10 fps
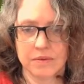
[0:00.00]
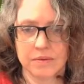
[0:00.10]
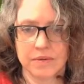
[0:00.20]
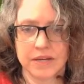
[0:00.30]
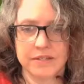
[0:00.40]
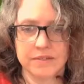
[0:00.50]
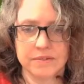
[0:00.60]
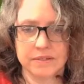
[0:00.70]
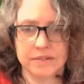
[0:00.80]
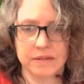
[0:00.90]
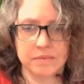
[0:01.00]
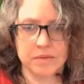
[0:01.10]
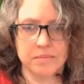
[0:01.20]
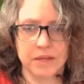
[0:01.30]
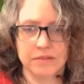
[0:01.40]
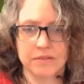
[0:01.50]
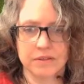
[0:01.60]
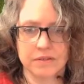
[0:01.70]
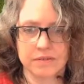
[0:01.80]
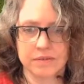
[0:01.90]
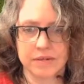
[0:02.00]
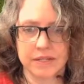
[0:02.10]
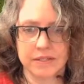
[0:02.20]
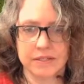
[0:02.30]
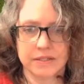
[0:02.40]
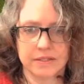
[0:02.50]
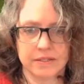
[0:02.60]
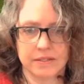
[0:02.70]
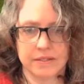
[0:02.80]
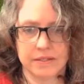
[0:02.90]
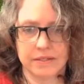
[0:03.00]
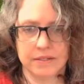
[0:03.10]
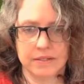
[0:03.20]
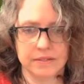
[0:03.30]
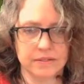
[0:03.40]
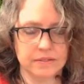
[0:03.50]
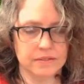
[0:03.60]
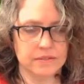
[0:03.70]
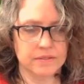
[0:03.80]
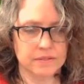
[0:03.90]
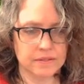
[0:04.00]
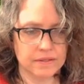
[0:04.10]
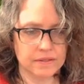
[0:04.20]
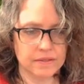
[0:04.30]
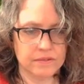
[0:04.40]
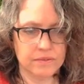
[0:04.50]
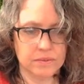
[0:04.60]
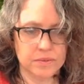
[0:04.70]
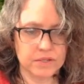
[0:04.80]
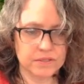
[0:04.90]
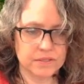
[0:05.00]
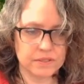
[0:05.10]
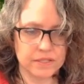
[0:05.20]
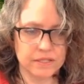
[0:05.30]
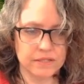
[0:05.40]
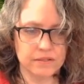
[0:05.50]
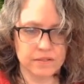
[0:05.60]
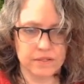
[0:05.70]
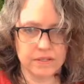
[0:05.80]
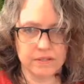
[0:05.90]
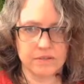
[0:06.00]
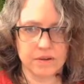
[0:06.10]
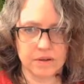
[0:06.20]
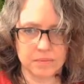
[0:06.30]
what I do is let my bags get overrun. And so I'm constantly looking to drop